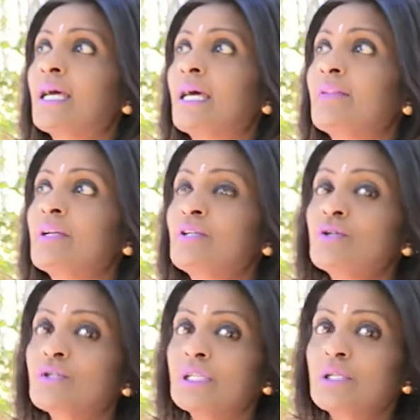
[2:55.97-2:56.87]
And then
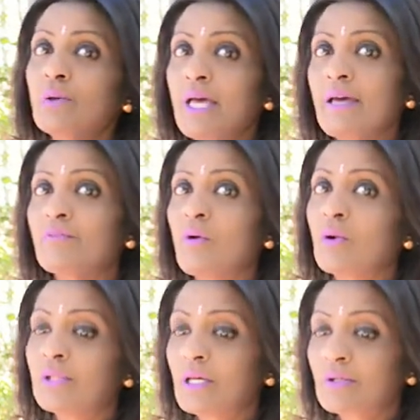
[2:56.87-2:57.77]
usually you'll have
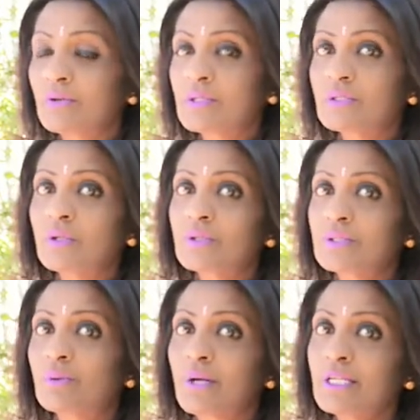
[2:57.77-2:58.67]
all the other crystals
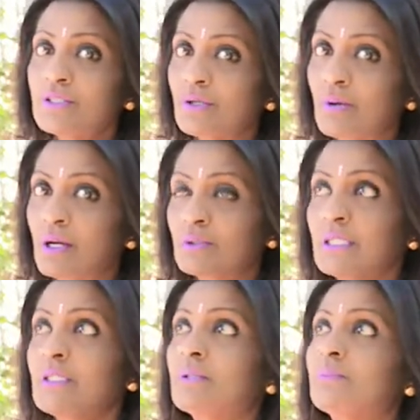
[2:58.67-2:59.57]
arranged around it.